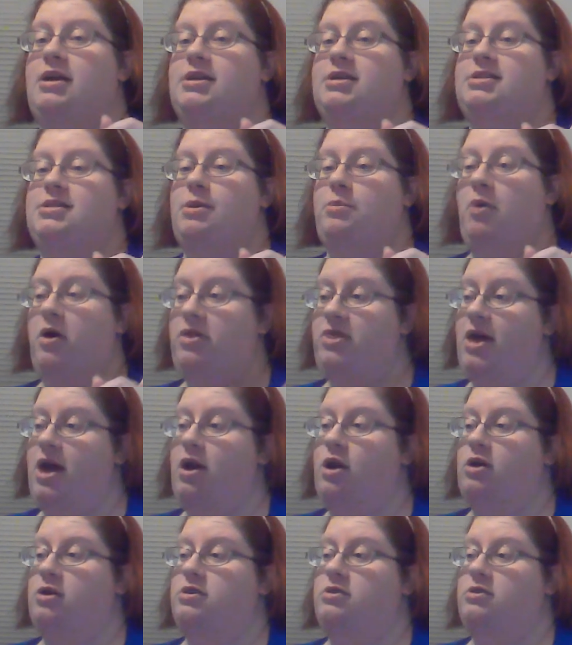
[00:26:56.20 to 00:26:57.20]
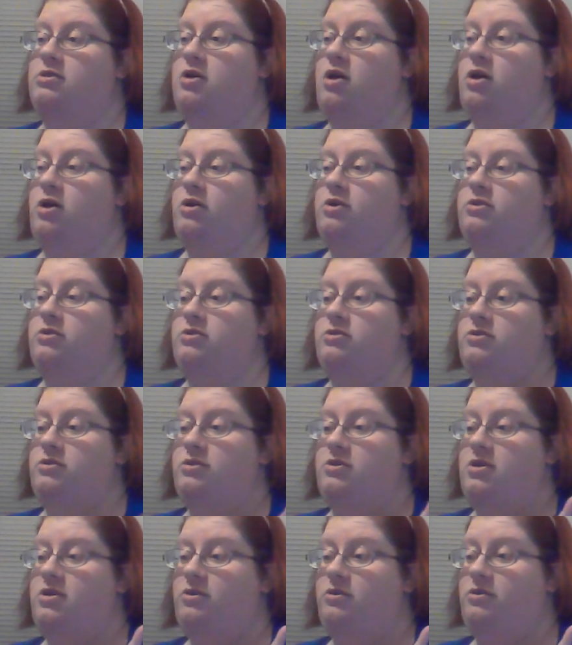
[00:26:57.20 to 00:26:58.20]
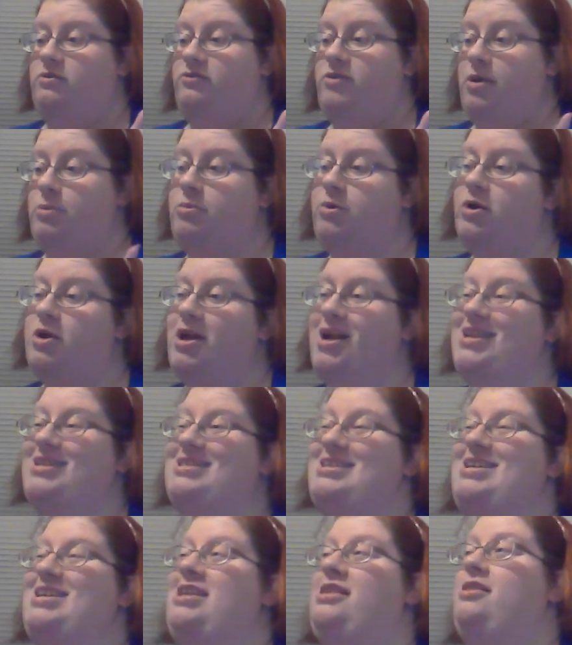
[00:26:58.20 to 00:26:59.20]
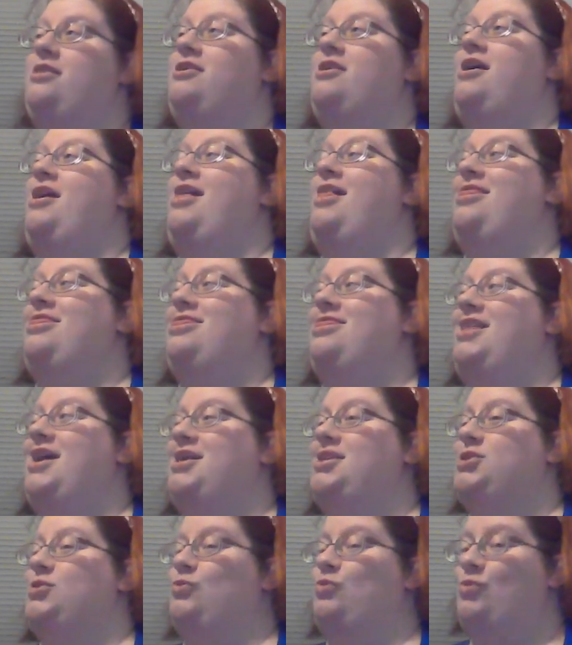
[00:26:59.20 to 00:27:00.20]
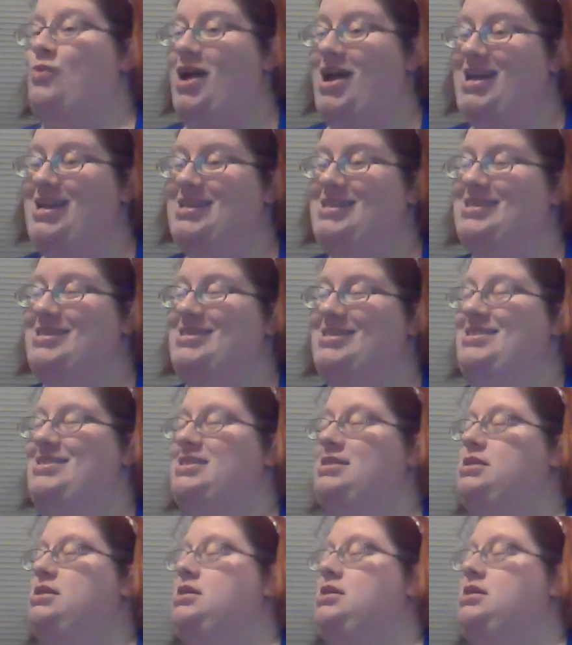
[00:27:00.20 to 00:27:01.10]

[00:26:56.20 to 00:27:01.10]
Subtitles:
because I bought that on November 19th. That's right.